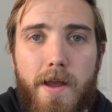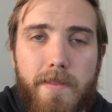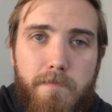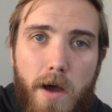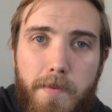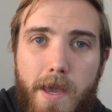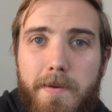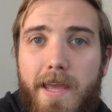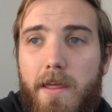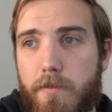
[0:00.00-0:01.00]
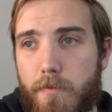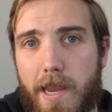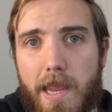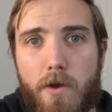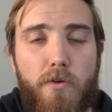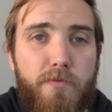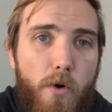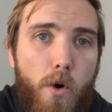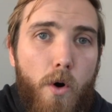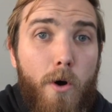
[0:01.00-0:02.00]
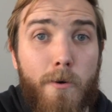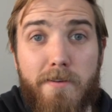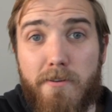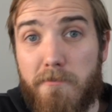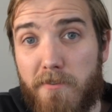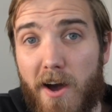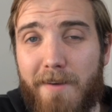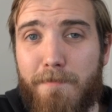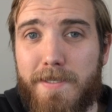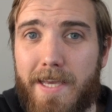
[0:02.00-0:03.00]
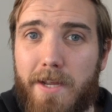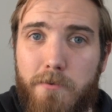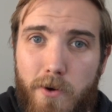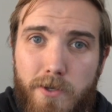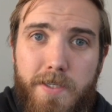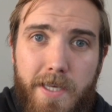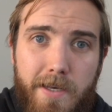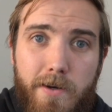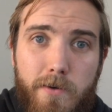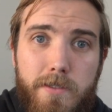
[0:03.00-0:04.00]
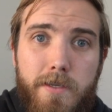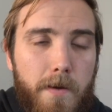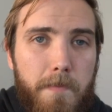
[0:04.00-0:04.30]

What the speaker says: They might be able to get 3 or 4 or even 5% gross yields.